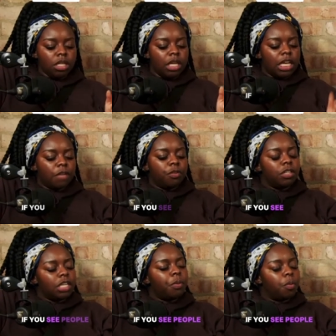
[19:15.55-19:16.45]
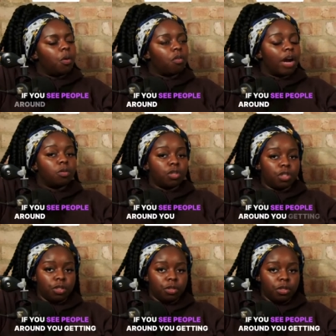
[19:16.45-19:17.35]
If you see people around you
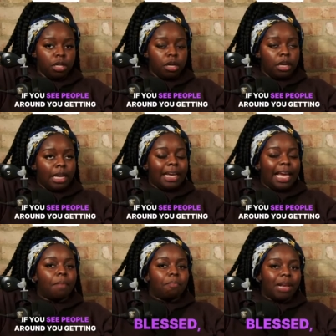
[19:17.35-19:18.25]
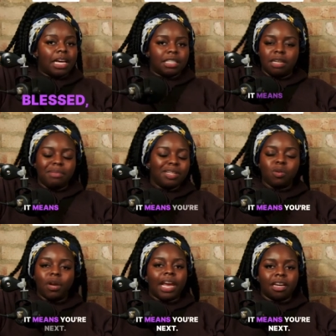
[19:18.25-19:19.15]
getting blessed, it means you're
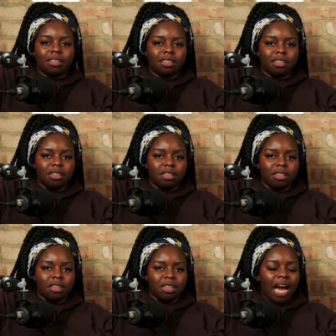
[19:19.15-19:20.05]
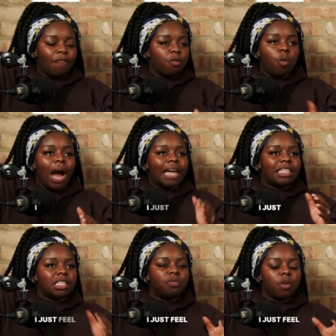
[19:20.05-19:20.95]
next. i mm. just
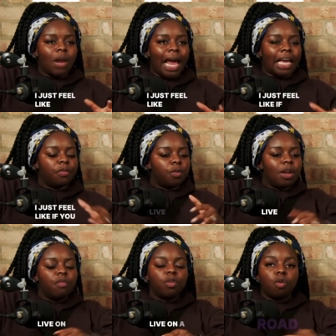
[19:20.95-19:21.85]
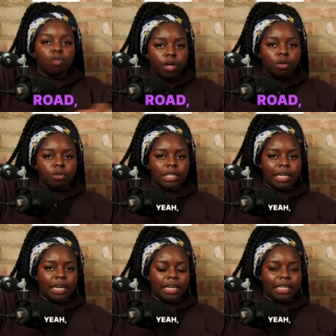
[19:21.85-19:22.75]
feel like if you live on a road,
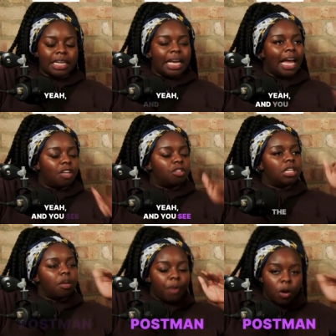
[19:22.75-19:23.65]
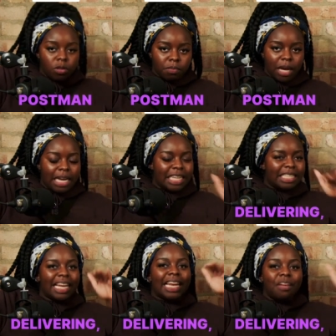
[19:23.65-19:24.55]
yeah, and you see the postman is
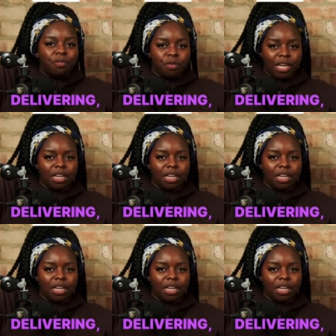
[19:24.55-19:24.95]
delivering,